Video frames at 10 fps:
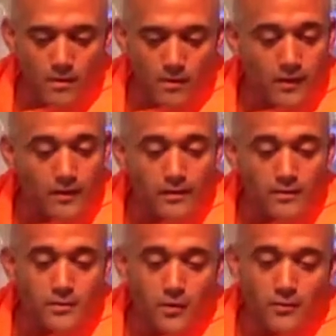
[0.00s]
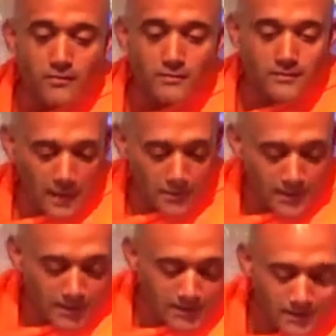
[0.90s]
Okay, so now we
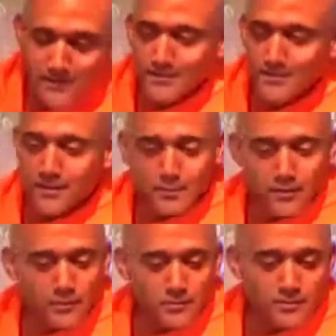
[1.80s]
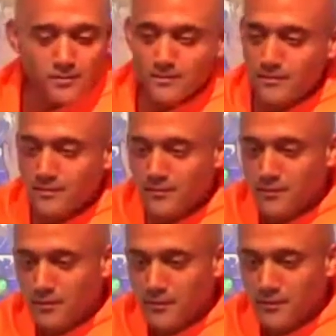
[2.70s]
get into the talk proper, even
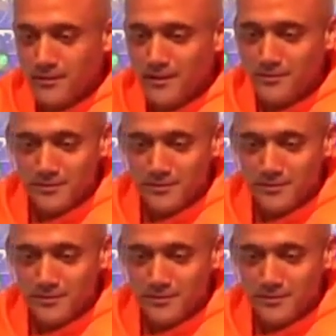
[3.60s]
though I've already covered